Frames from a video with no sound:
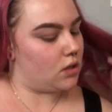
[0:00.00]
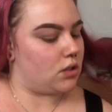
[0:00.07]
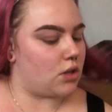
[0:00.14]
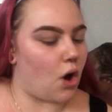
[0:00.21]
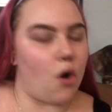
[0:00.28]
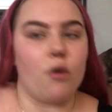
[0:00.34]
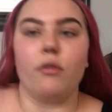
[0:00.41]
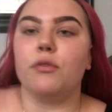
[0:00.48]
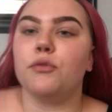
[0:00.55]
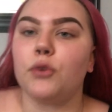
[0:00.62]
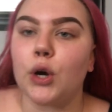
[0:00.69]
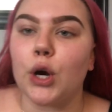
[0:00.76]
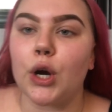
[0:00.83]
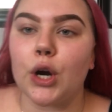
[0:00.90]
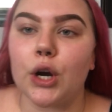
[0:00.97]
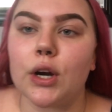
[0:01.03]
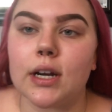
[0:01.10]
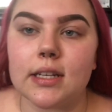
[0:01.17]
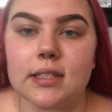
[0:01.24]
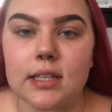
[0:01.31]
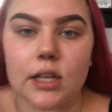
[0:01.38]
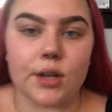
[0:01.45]
So for
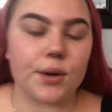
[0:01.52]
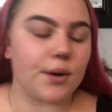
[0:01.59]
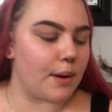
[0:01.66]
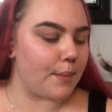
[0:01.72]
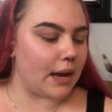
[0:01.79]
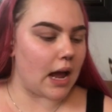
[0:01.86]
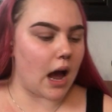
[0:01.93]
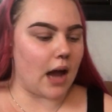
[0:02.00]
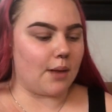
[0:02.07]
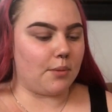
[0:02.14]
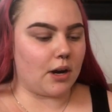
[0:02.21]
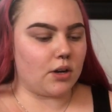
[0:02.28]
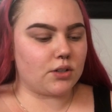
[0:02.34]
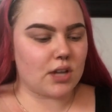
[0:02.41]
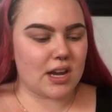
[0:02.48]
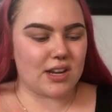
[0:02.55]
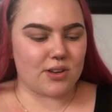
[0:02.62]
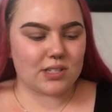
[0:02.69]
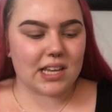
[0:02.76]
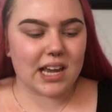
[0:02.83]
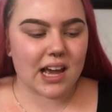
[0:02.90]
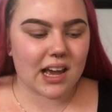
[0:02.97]
concealer around my eyebrows, I
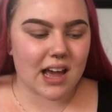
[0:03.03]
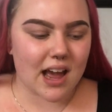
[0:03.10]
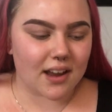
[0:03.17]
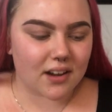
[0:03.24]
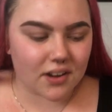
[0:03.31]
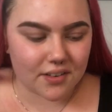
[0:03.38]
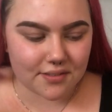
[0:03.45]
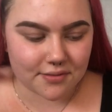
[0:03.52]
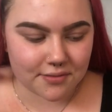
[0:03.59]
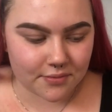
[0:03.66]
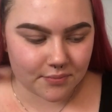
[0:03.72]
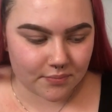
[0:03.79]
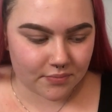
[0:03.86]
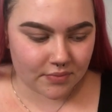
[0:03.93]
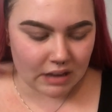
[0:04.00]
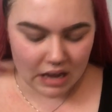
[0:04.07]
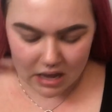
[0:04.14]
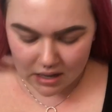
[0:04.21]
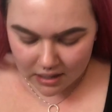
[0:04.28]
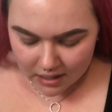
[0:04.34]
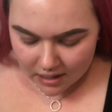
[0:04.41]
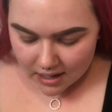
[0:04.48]
use like a kind of,
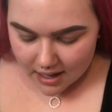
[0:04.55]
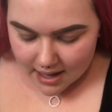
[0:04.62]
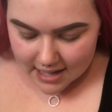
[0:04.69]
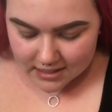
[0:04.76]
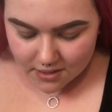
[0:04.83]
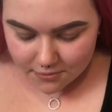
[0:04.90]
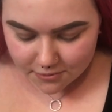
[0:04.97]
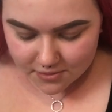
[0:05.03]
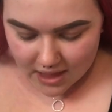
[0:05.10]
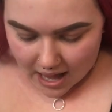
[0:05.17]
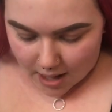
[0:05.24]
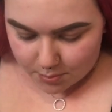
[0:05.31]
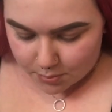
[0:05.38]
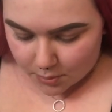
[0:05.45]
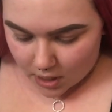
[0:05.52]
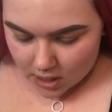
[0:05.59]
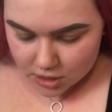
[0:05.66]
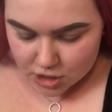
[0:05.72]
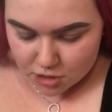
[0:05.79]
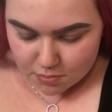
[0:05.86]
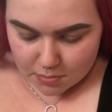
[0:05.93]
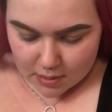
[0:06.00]
it's a flat
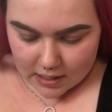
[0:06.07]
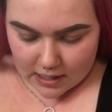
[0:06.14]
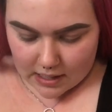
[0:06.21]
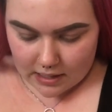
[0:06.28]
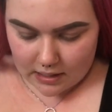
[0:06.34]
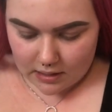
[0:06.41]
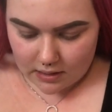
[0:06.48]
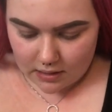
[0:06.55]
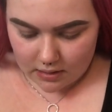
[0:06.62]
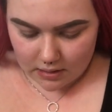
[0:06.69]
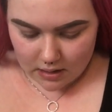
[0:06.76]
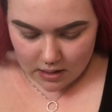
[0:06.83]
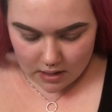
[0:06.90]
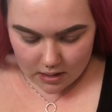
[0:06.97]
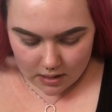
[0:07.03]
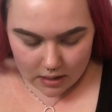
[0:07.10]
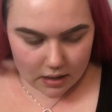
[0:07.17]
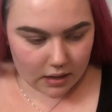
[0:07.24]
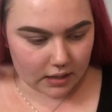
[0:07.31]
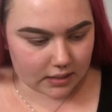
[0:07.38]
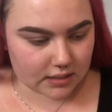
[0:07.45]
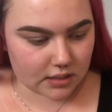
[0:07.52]
brush, but
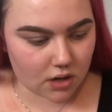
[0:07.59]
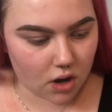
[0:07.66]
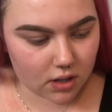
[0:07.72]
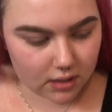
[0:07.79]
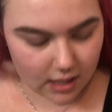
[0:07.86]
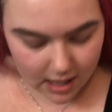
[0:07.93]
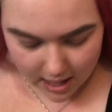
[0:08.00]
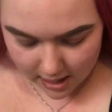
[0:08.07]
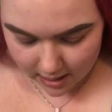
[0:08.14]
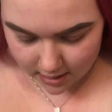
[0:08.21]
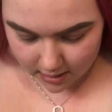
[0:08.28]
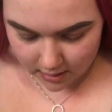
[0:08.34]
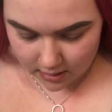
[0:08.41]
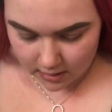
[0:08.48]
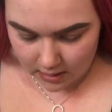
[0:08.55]
it's not like,